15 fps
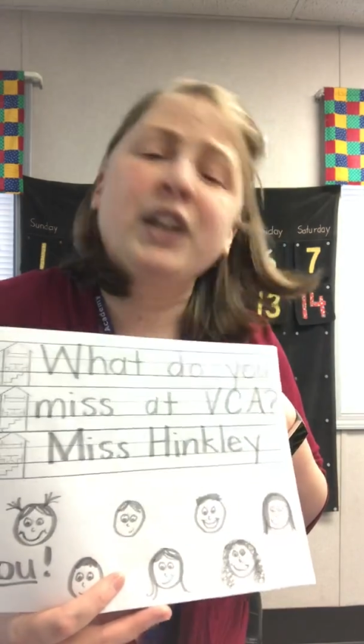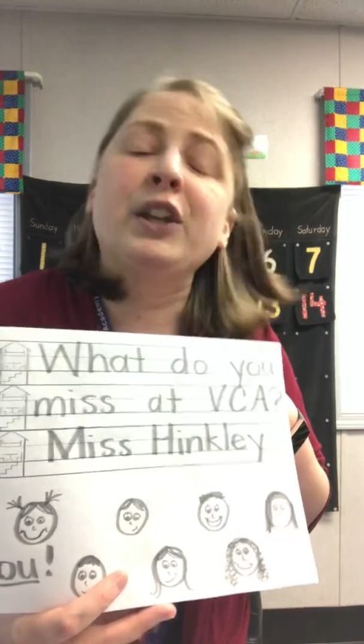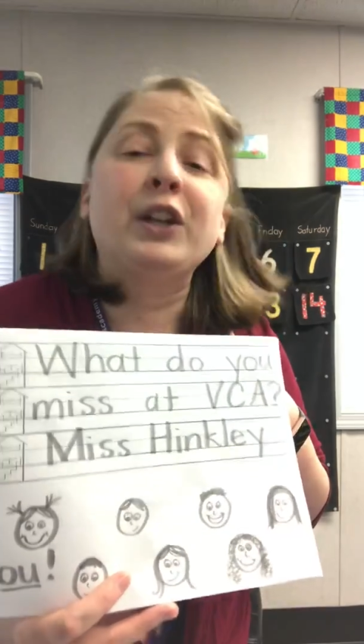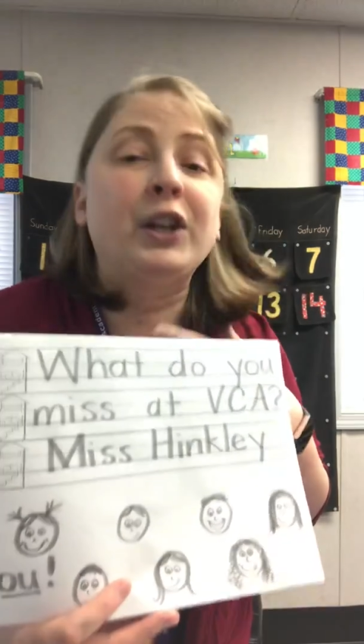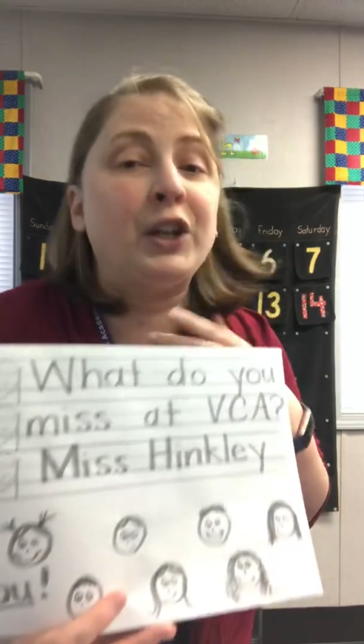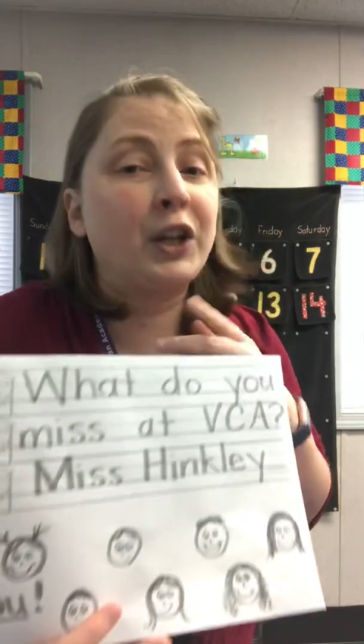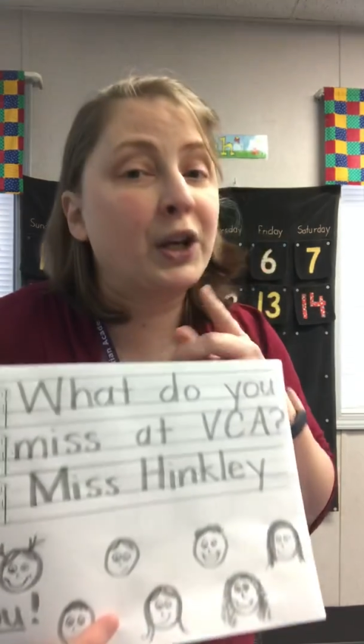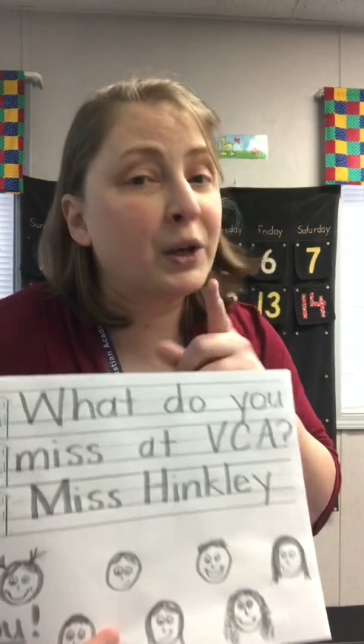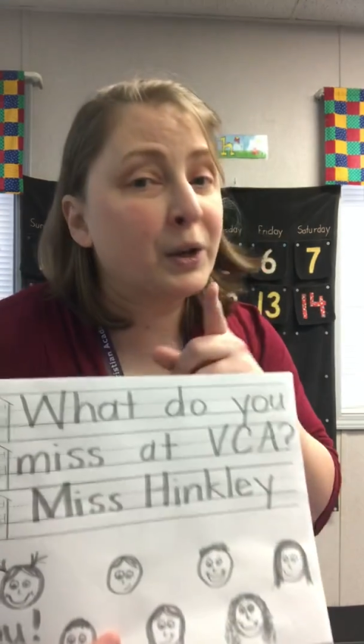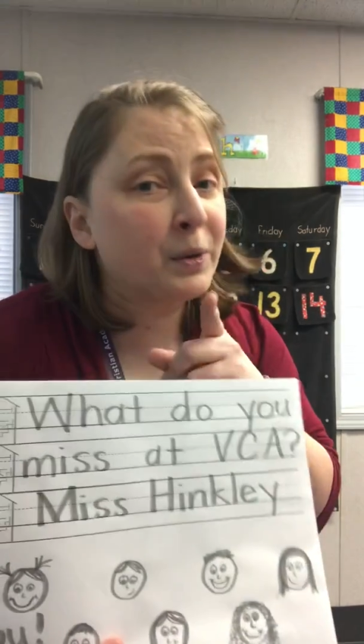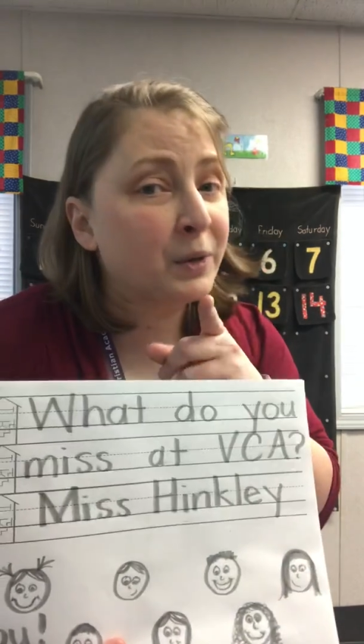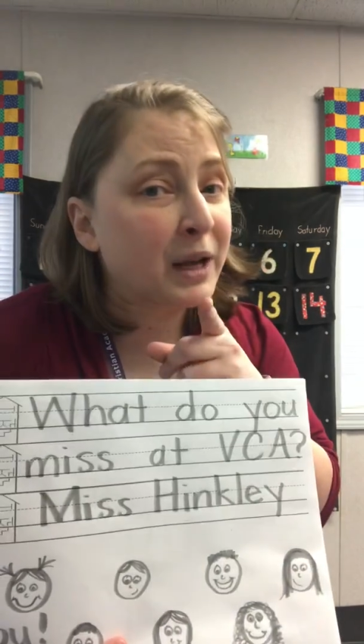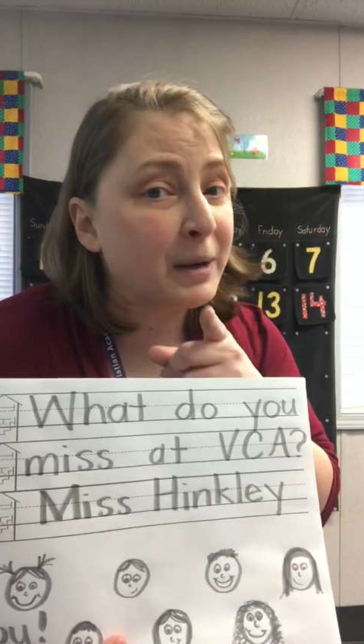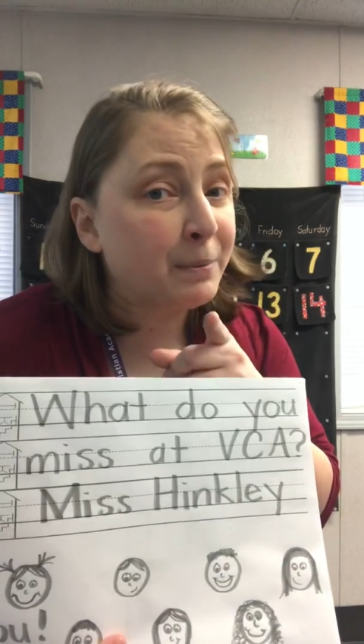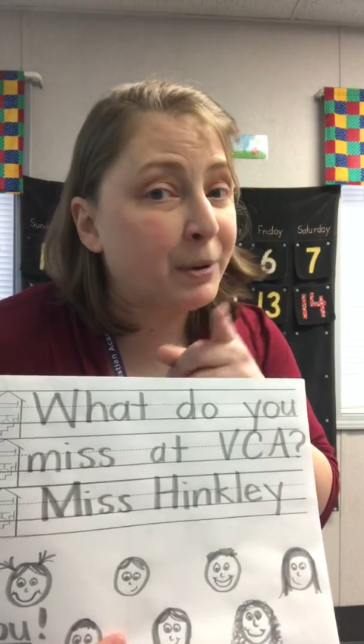You
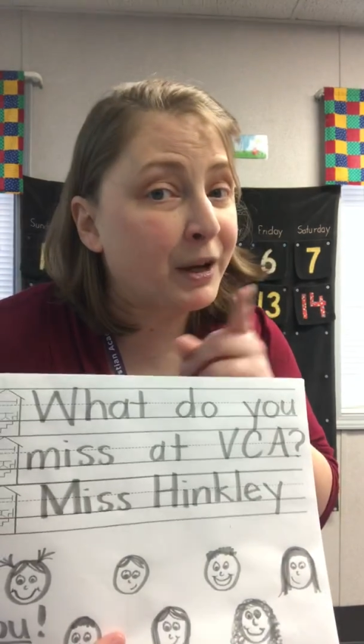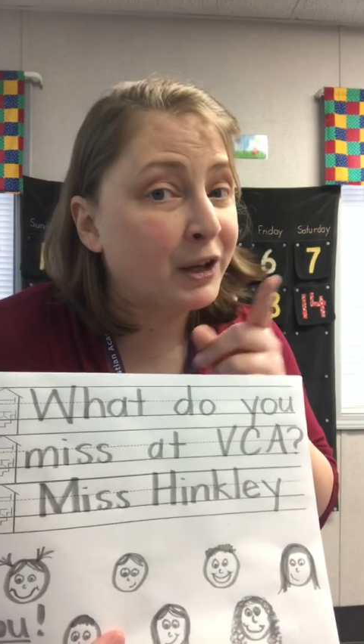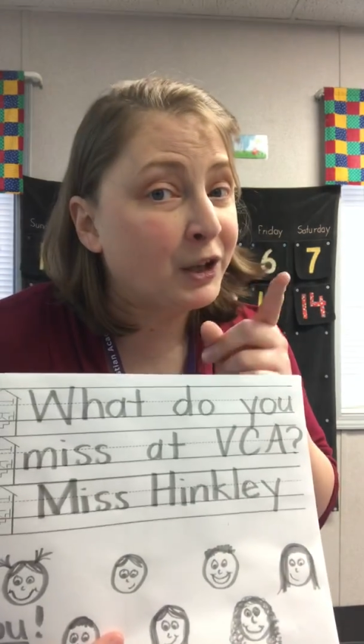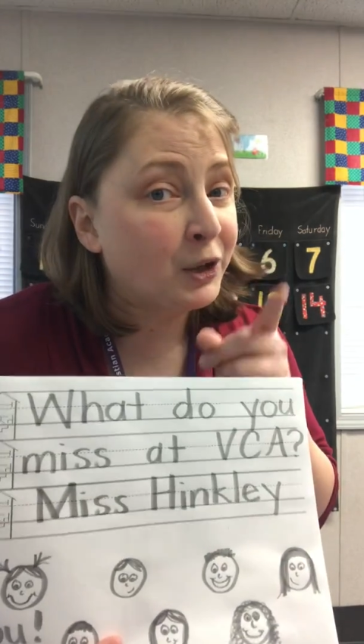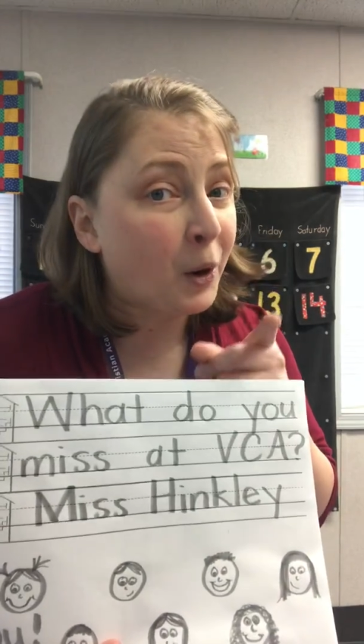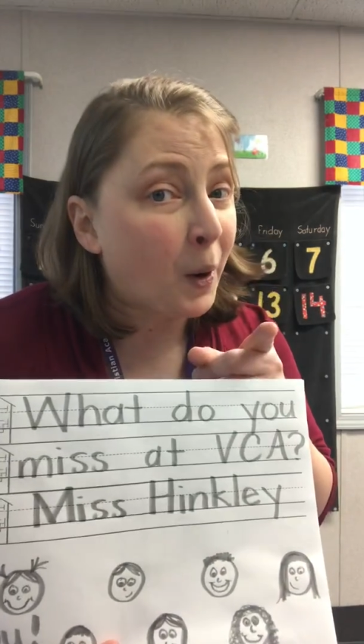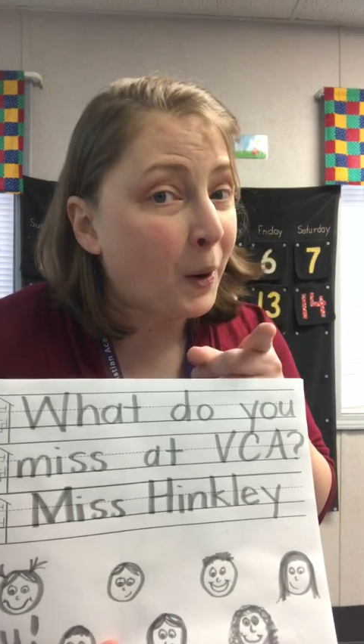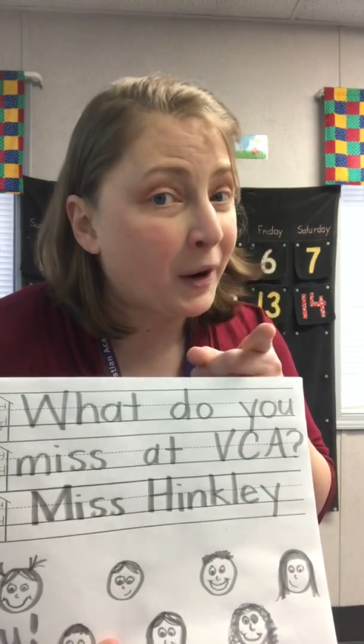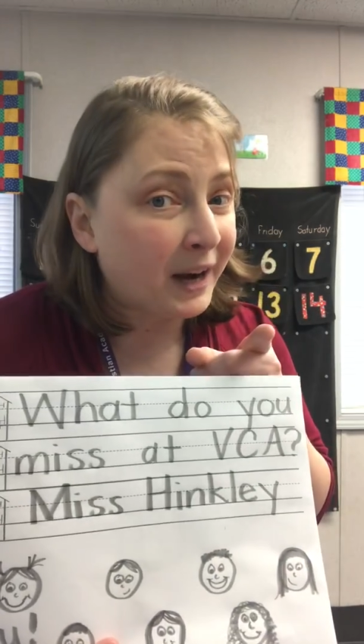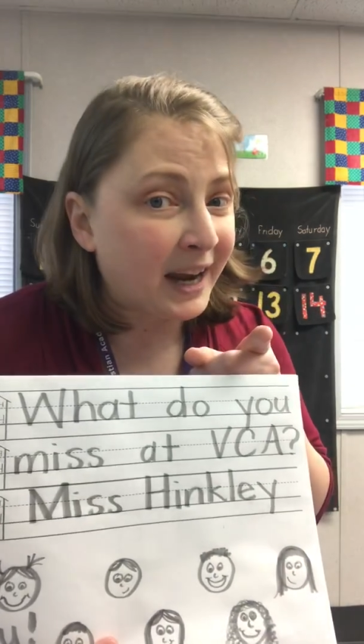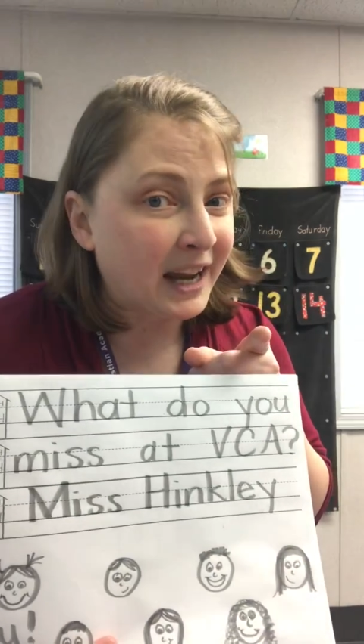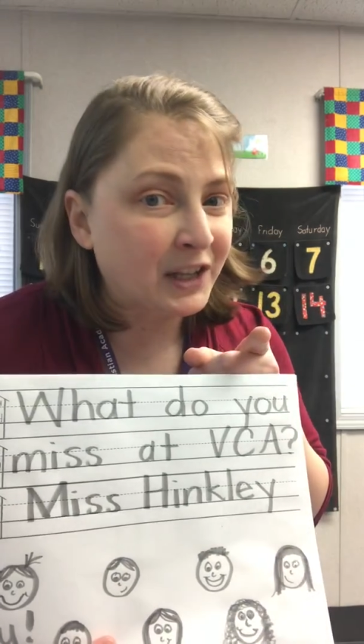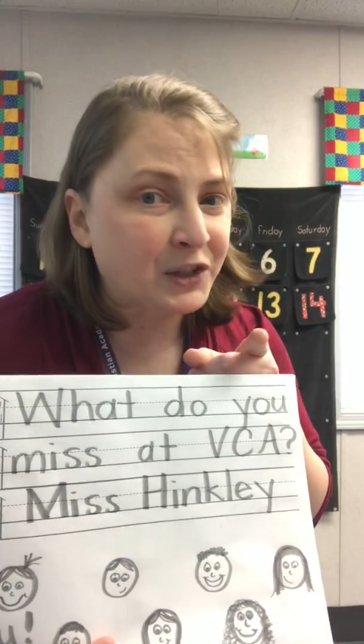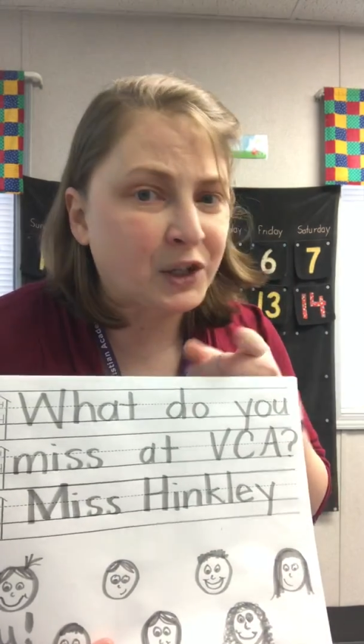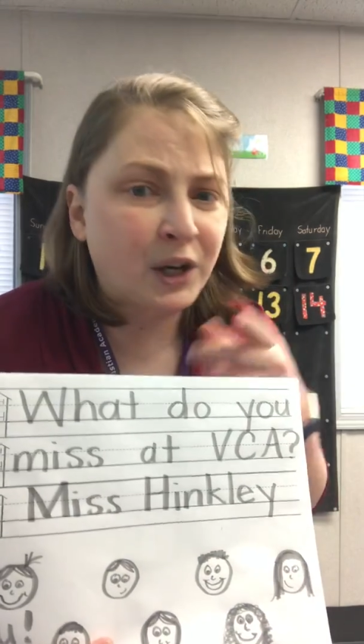can put
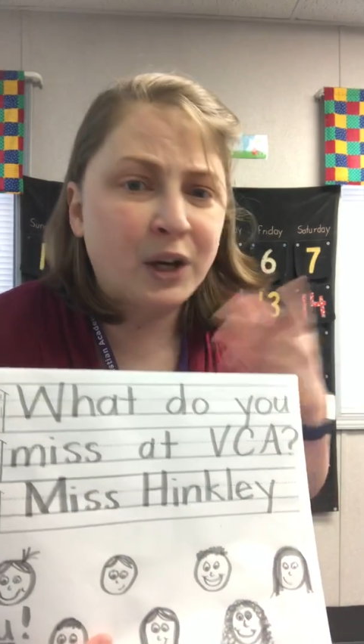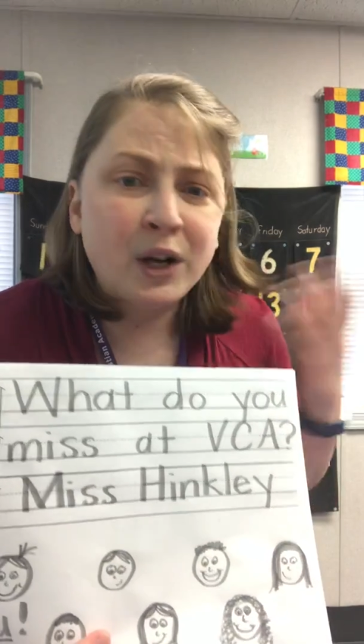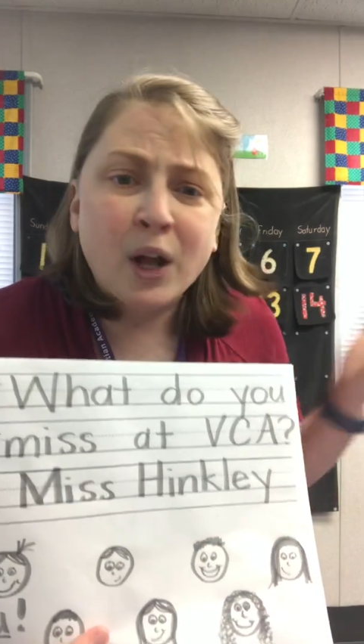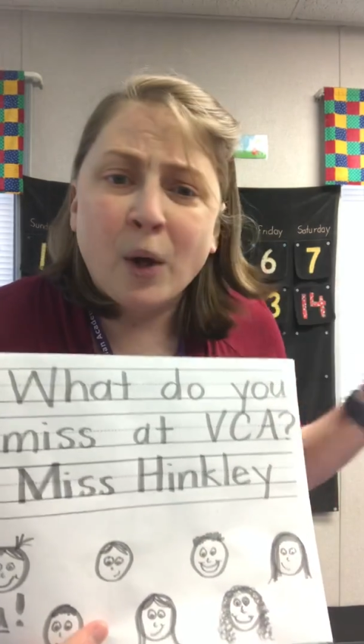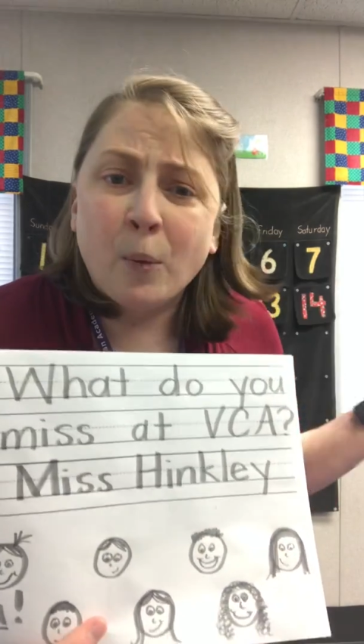your answer.